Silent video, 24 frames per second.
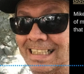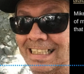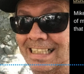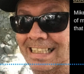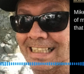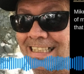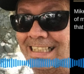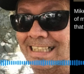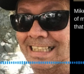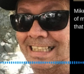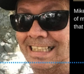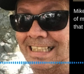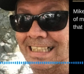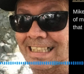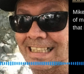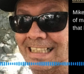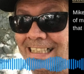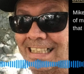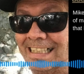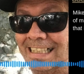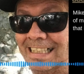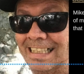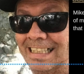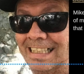No, it's
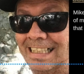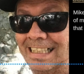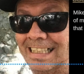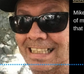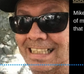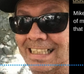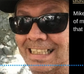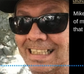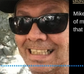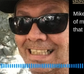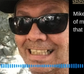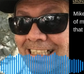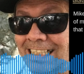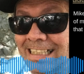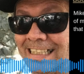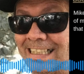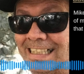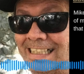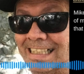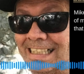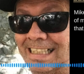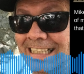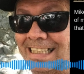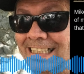true.
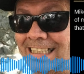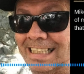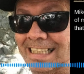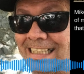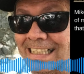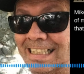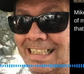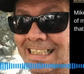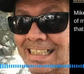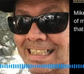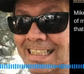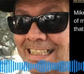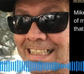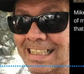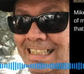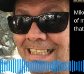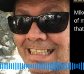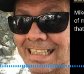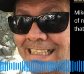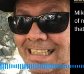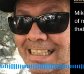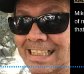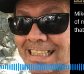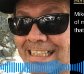Same kind of group of people
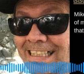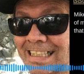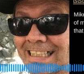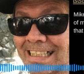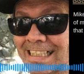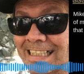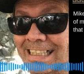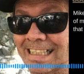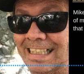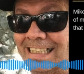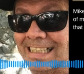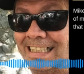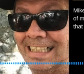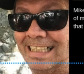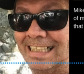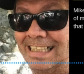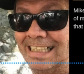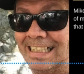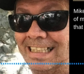complaining about the